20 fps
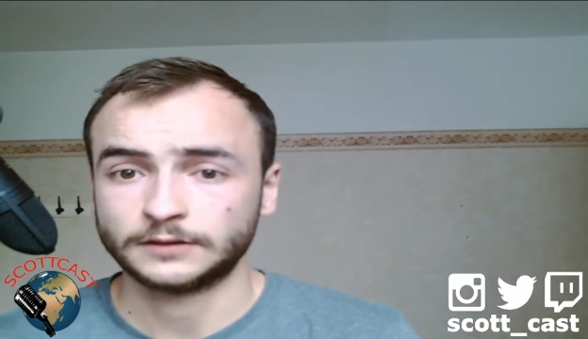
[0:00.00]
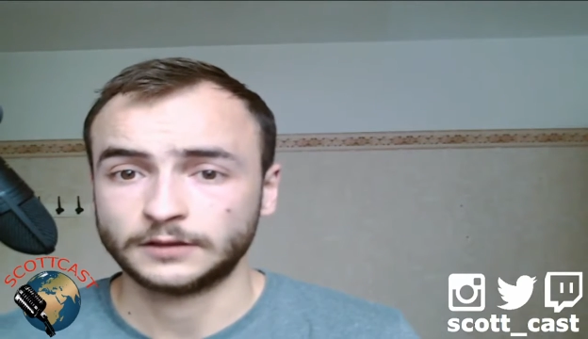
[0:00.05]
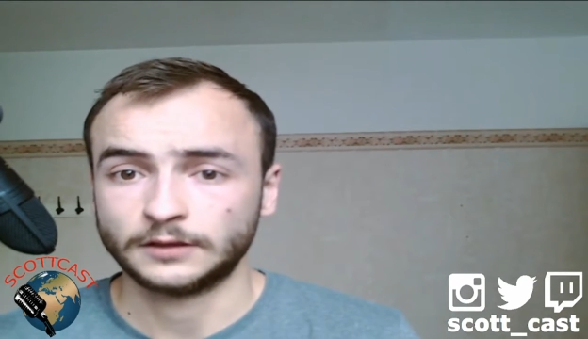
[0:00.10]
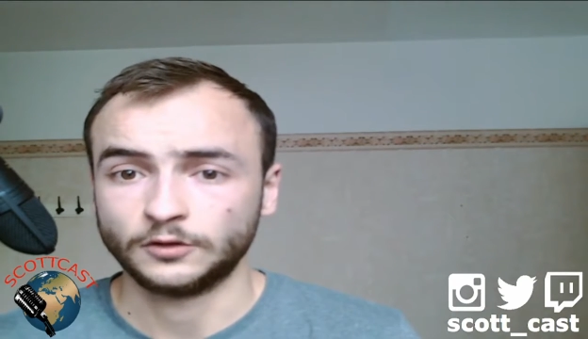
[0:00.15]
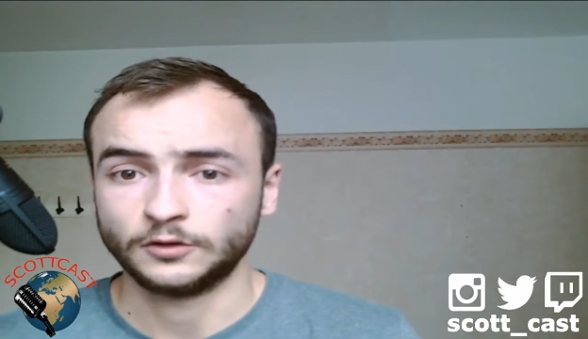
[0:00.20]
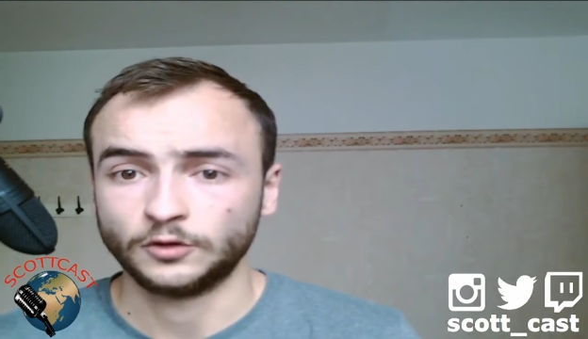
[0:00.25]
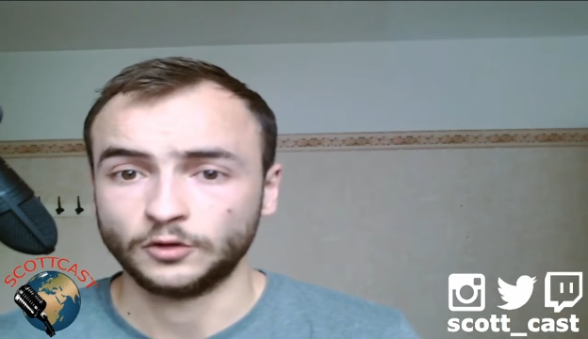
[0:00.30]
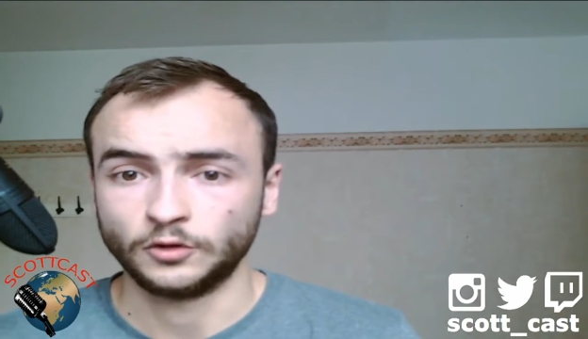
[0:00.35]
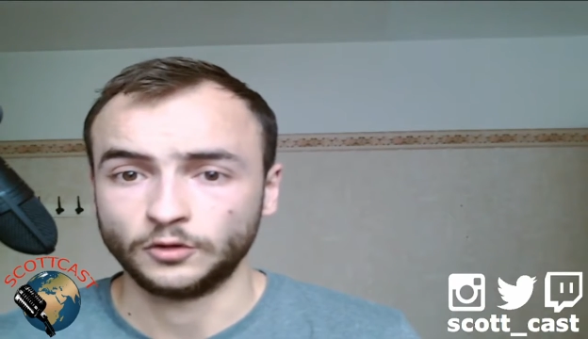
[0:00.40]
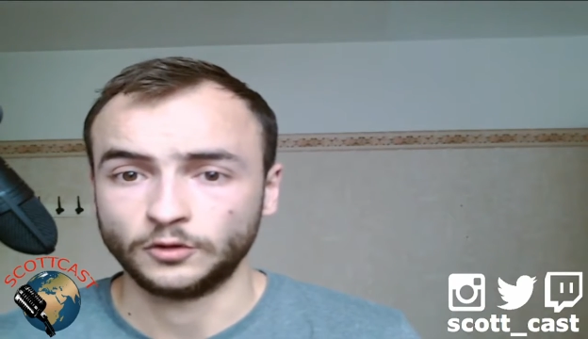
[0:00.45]

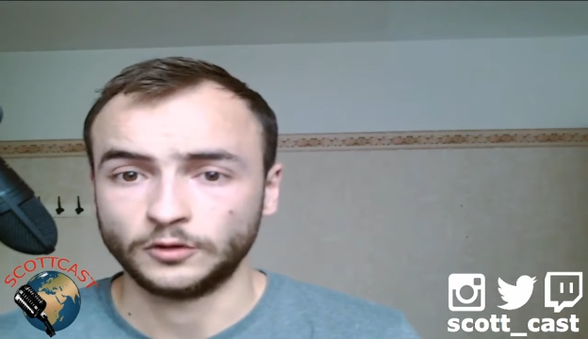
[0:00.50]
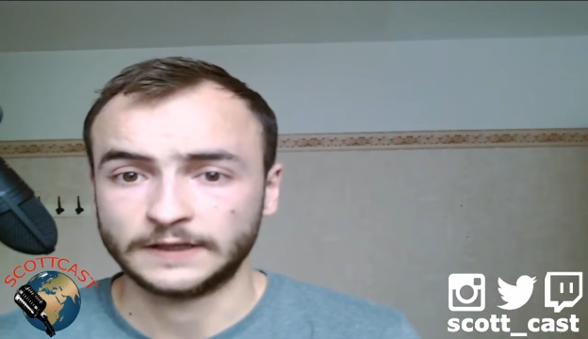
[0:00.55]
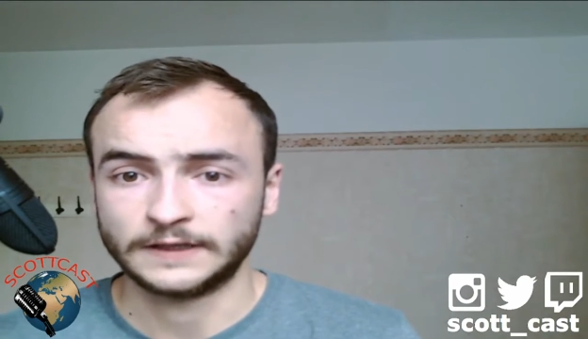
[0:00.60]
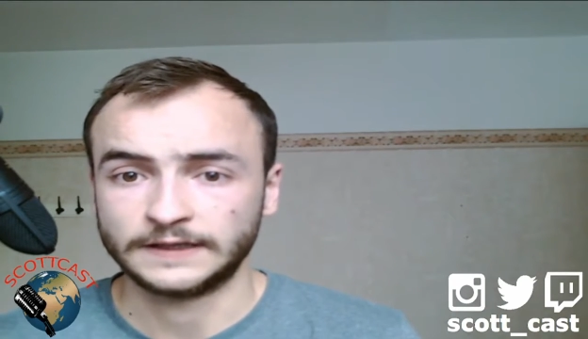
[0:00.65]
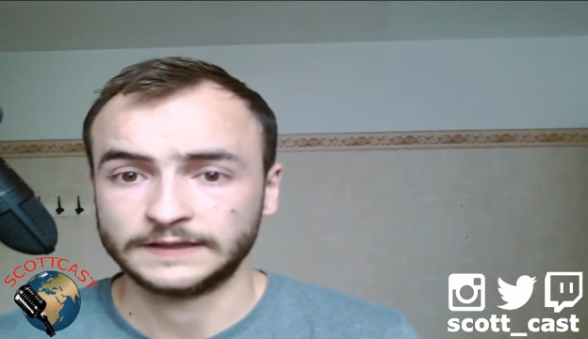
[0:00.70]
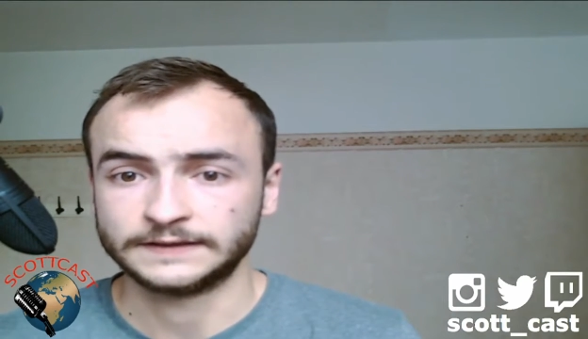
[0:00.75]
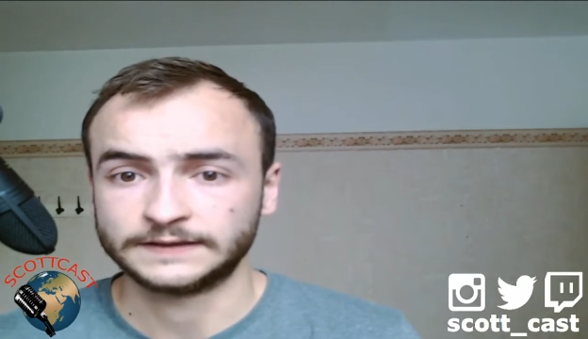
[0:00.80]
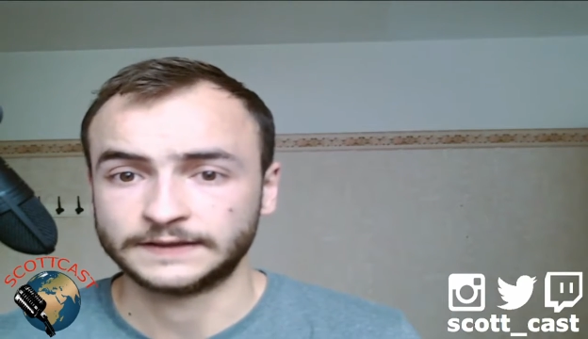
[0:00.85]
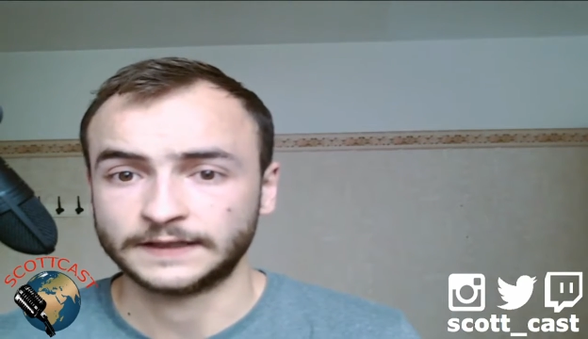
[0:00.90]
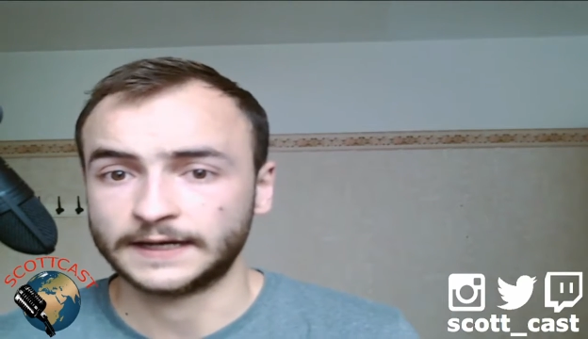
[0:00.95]
who
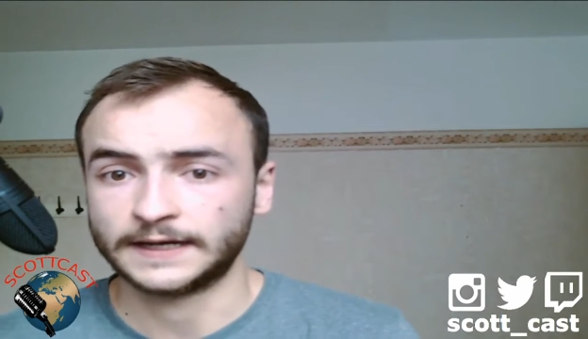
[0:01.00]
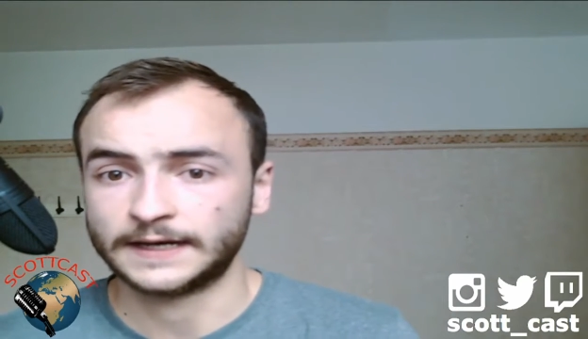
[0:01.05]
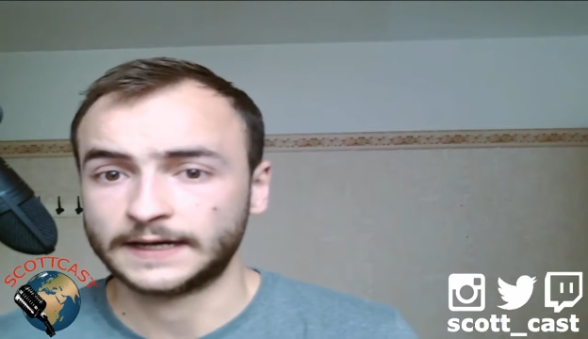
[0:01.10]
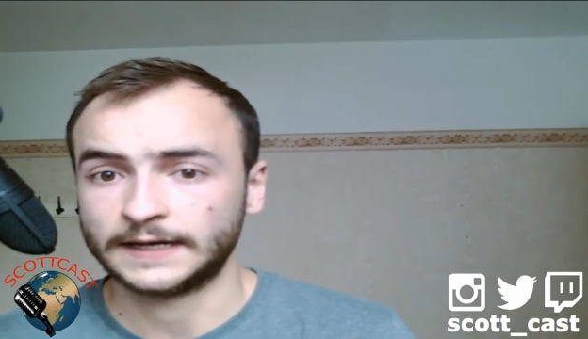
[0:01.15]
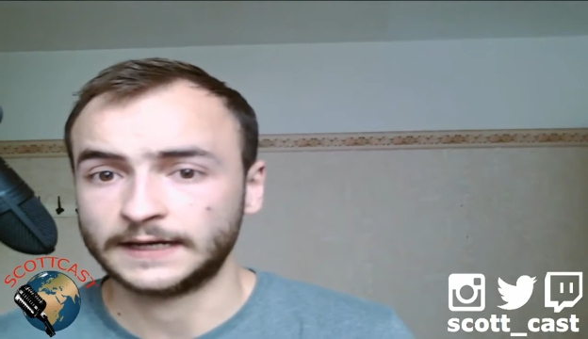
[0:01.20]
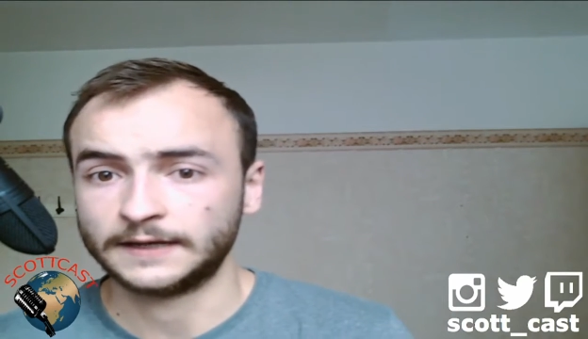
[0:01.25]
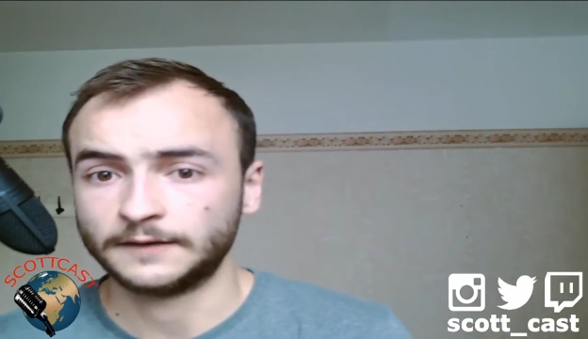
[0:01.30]
is a guy